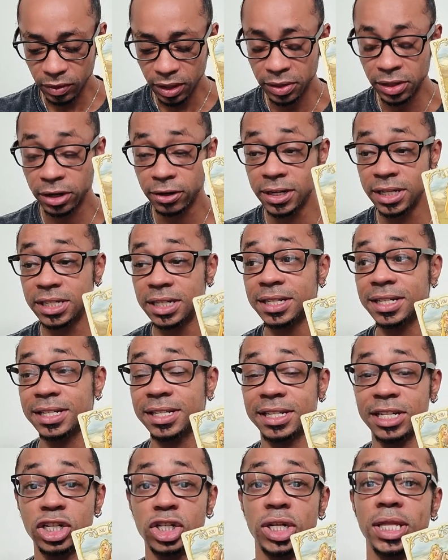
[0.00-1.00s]
there is a
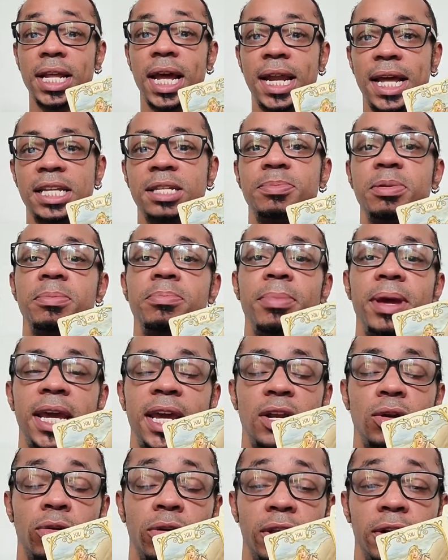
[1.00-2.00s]
decision that has been
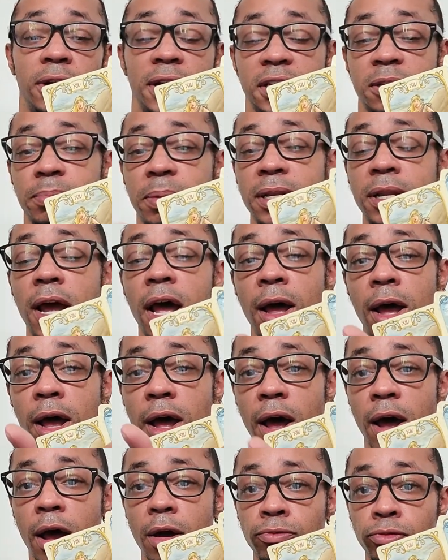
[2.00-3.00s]
made, or there has been
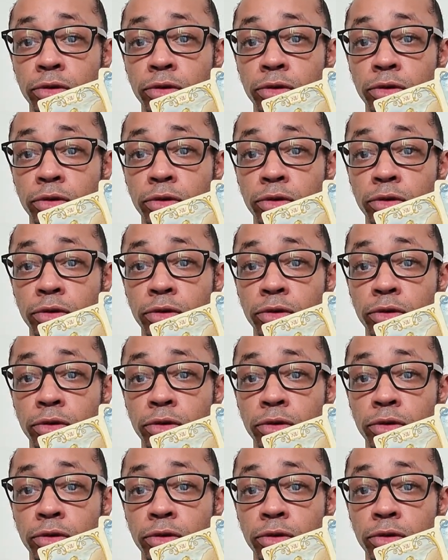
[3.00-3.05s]
a